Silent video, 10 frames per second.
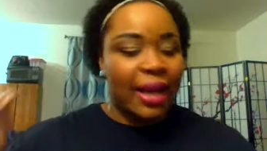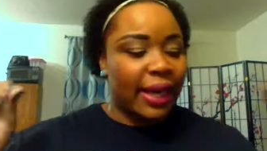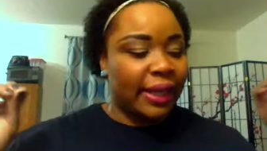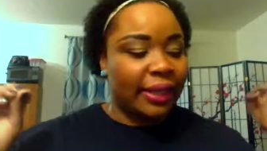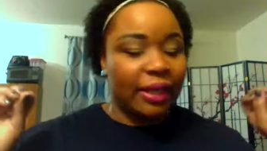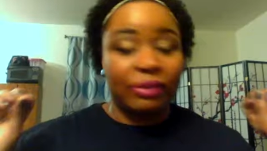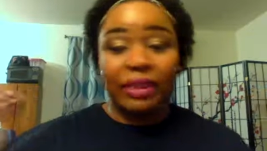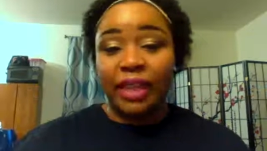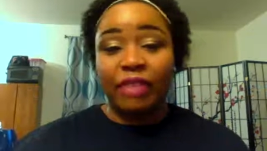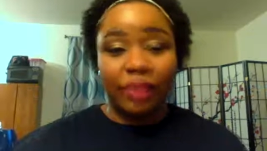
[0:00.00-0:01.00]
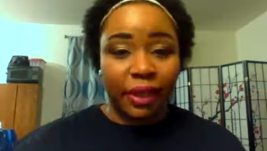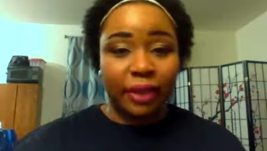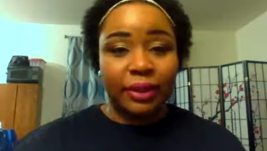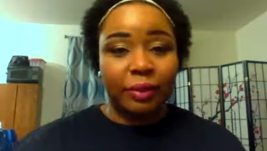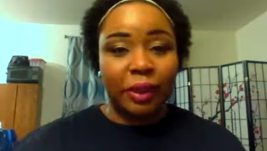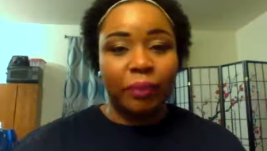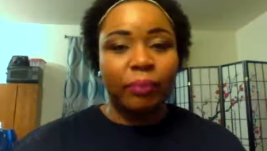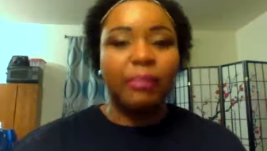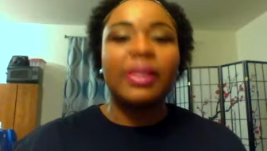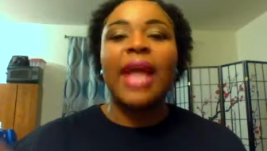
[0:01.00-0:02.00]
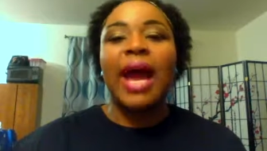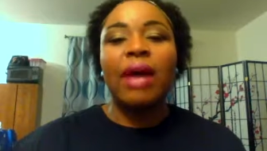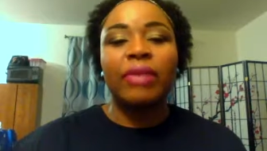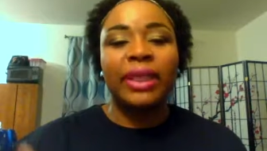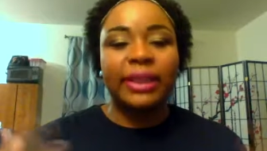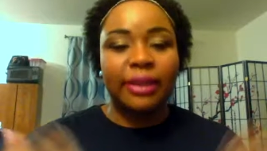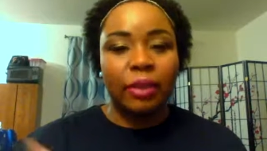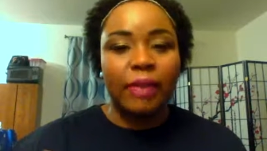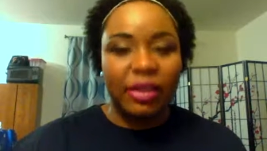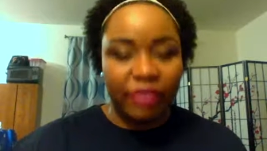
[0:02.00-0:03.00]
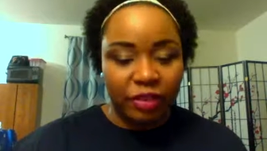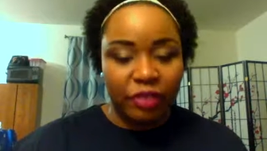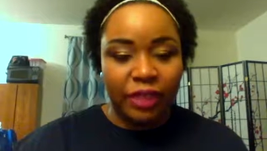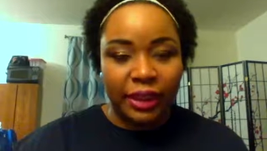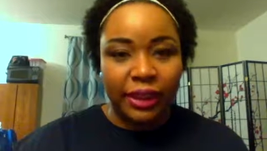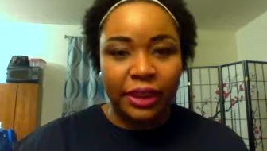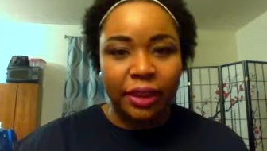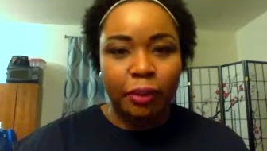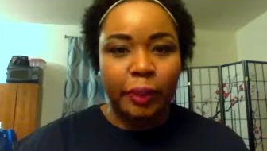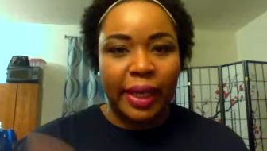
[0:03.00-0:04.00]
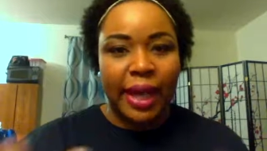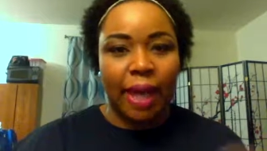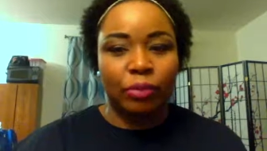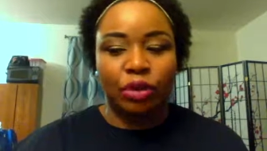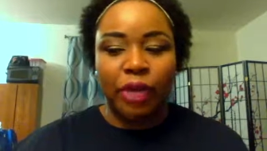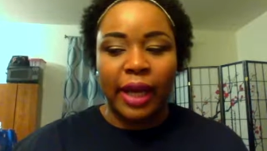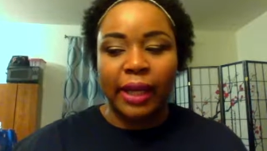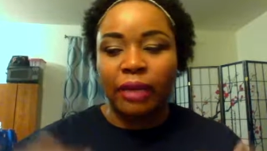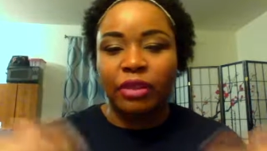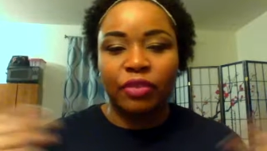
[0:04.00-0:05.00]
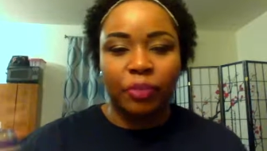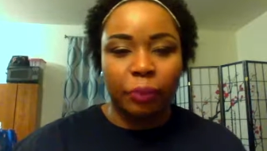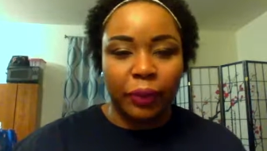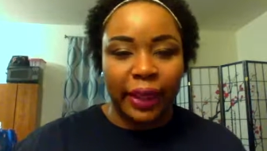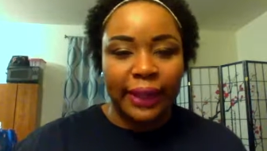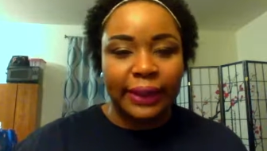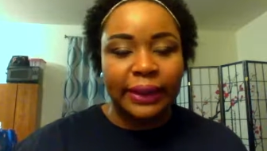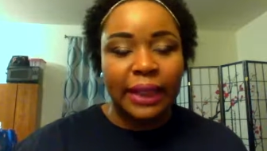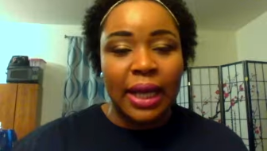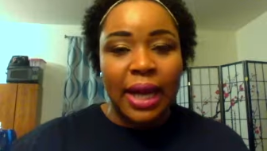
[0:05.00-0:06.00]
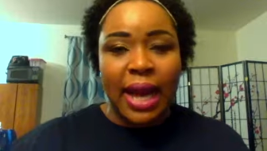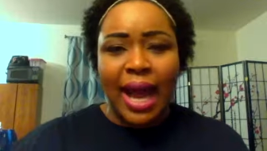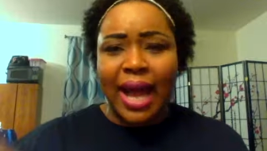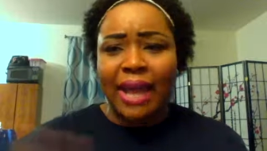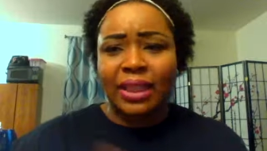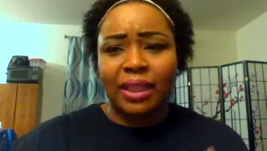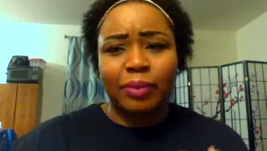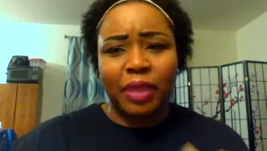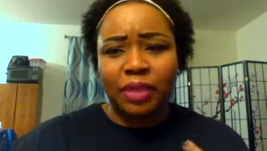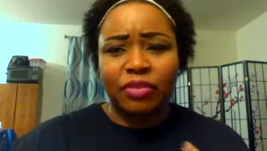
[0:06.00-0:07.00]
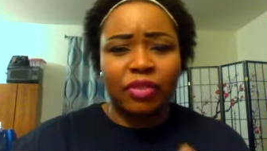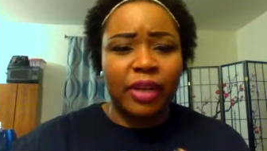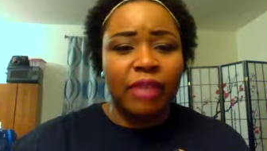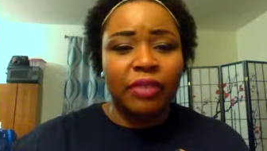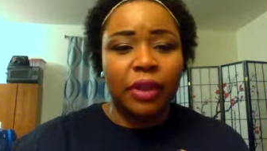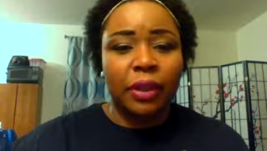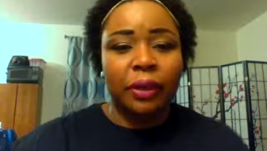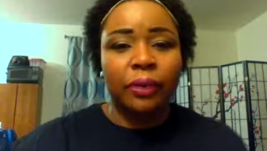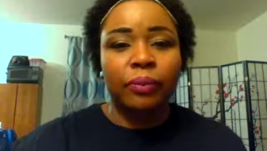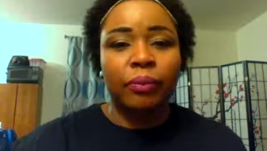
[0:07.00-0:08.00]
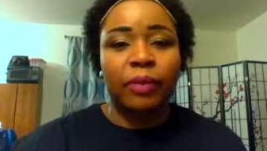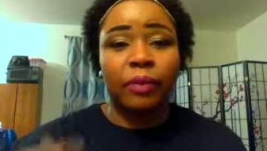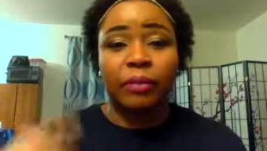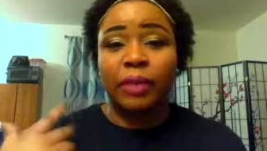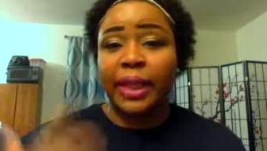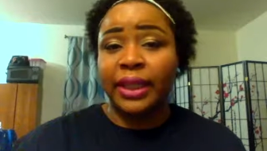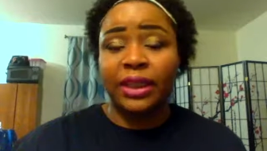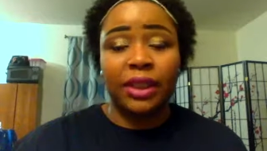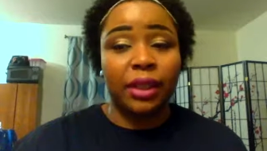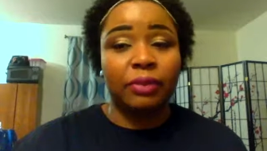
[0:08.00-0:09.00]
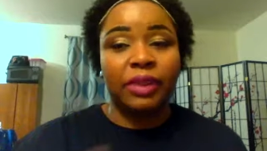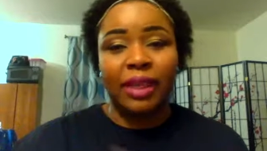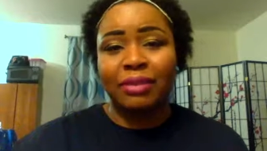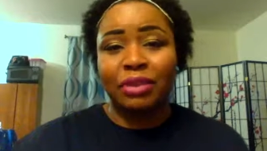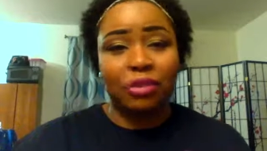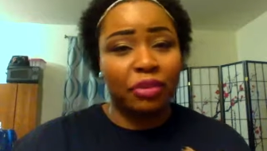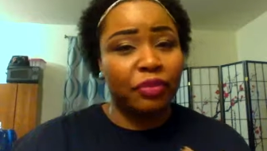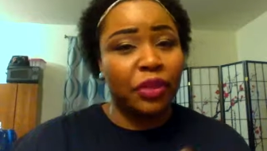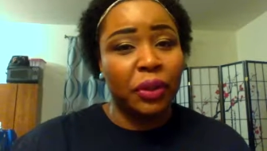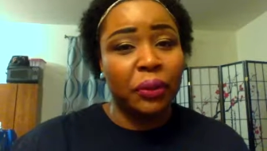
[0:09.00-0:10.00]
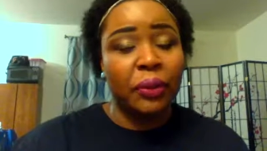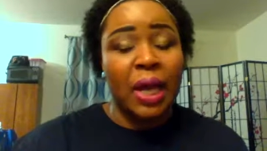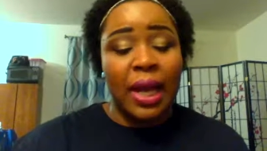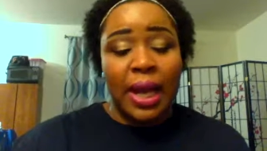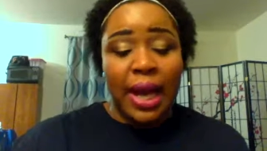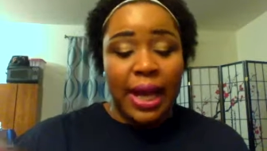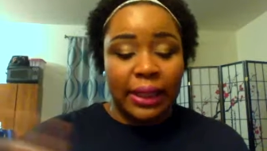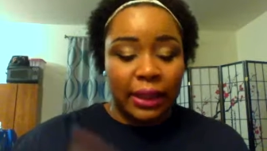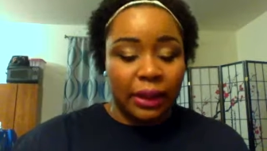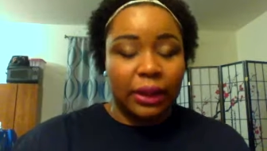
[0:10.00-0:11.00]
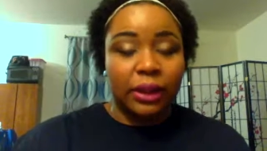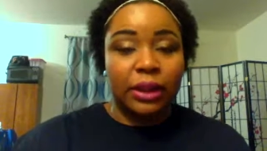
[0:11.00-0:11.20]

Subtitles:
and it was everything to me. Now it's still my favorite foundation, but I'm trying out different brands. I had done Makeup Forever HD, which I have to do a review. I done the